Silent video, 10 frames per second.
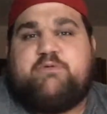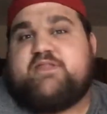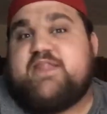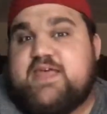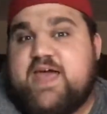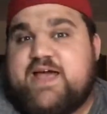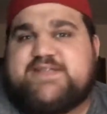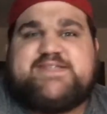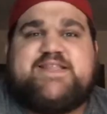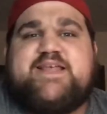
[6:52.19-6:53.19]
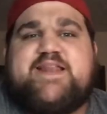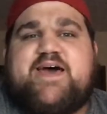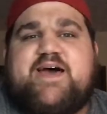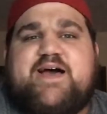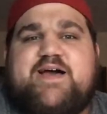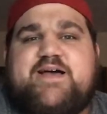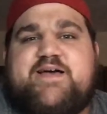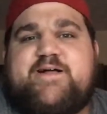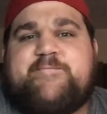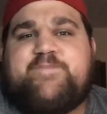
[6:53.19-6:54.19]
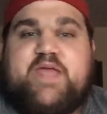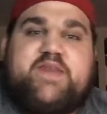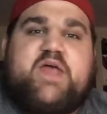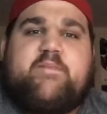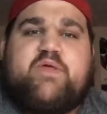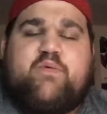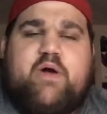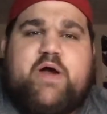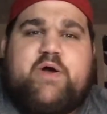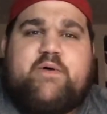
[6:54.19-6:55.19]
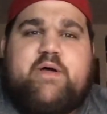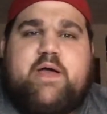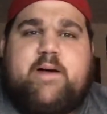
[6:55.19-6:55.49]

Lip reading: with DX and then NWO,